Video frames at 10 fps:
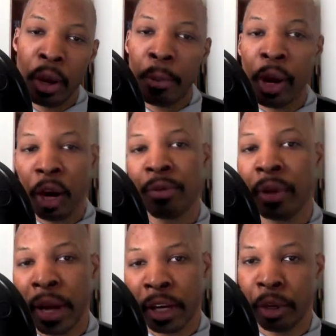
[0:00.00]
powerful
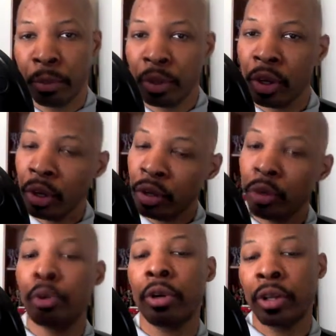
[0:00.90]
items
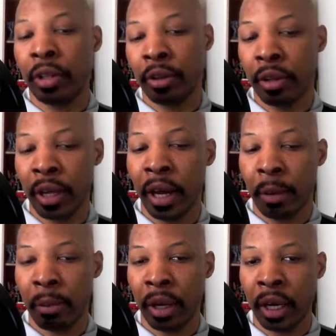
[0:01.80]
too early into the
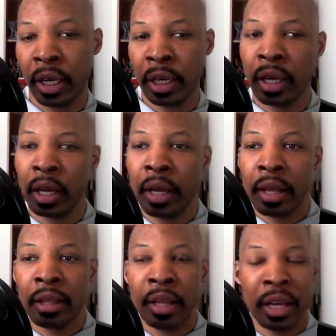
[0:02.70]
campaign,
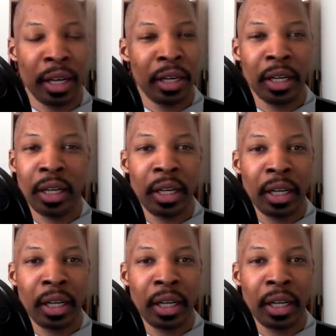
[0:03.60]
then